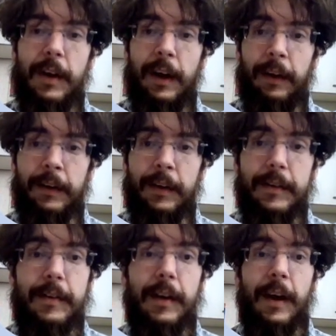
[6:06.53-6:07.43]
And
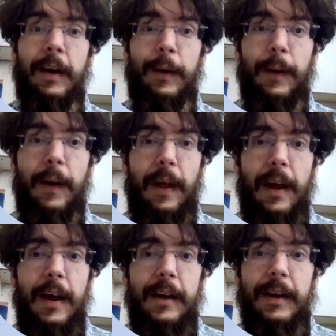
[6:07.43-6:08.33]

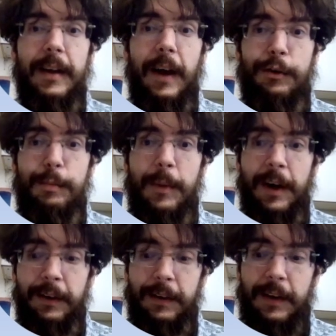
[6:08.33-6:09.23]
the
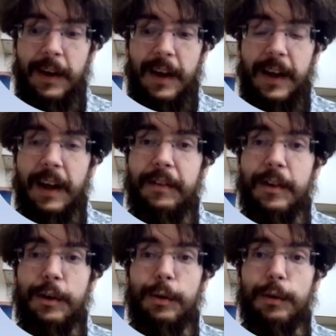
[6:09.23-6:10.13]
Dutchman gets
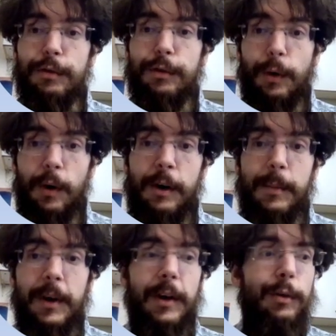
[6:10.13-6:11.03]
into a
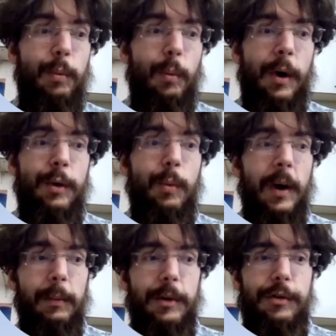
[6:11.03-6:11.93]
storm and he's warned,
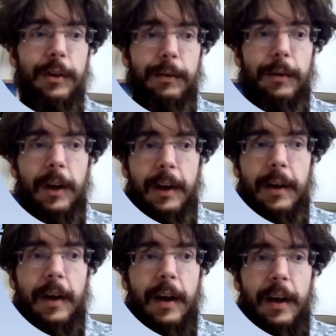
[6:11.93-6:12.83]
well, we shouldn't really